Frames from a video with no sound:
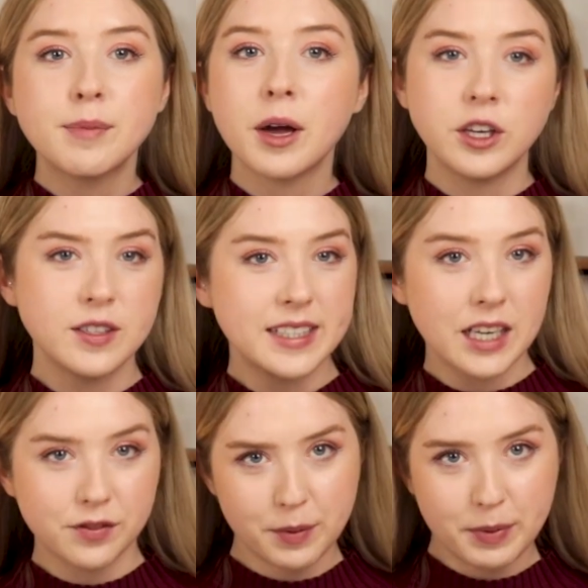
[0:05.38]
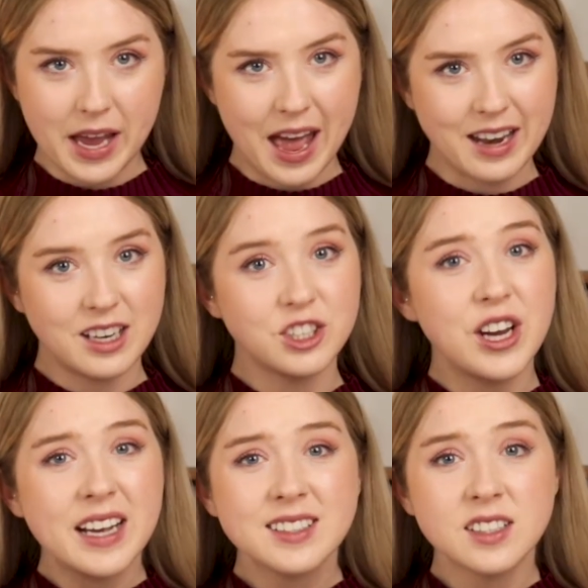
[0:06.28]
about using a VPN,
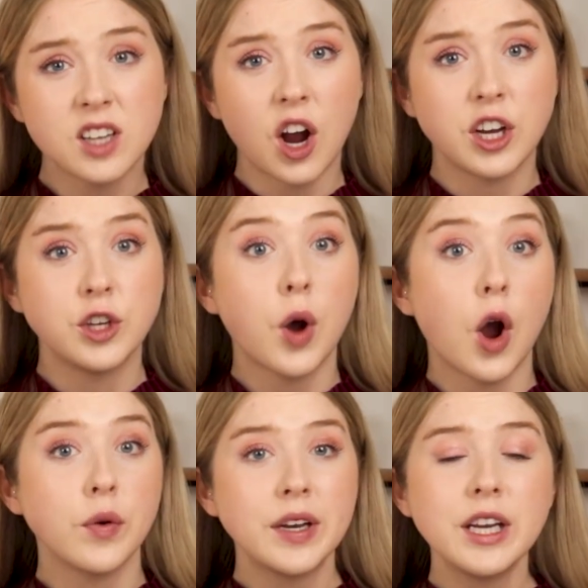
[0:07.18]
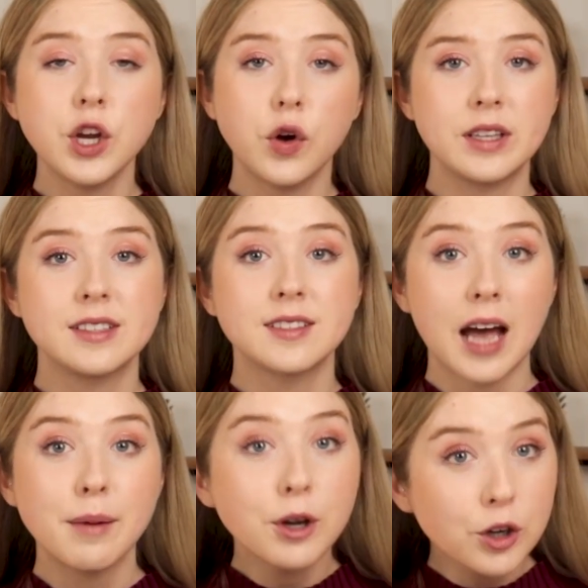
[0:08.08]
chances are you already know that
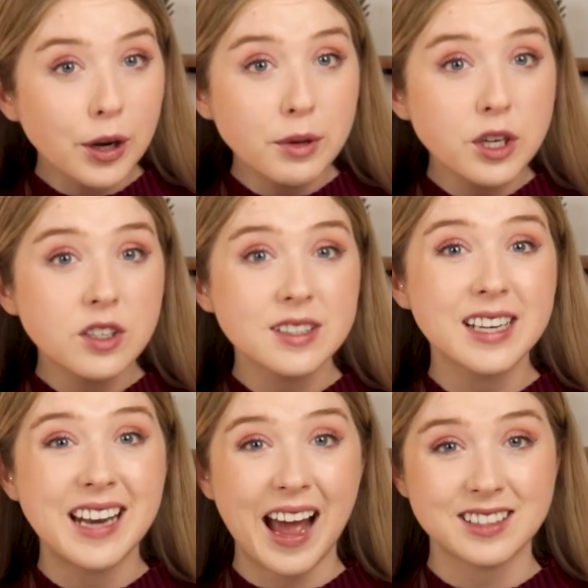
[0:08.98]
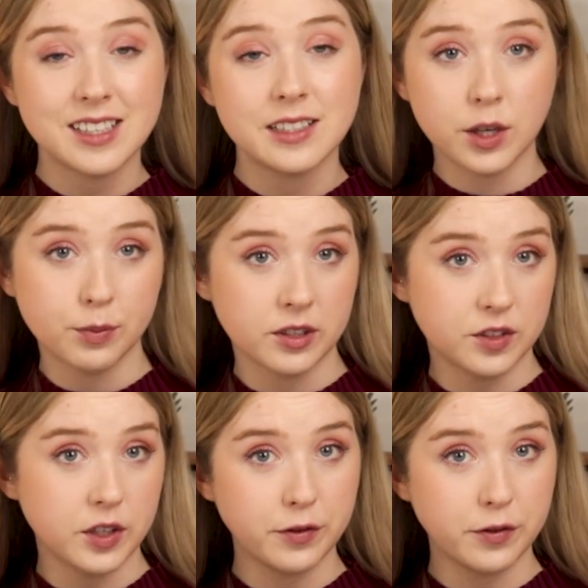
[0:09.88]
cyber criminals can access your personal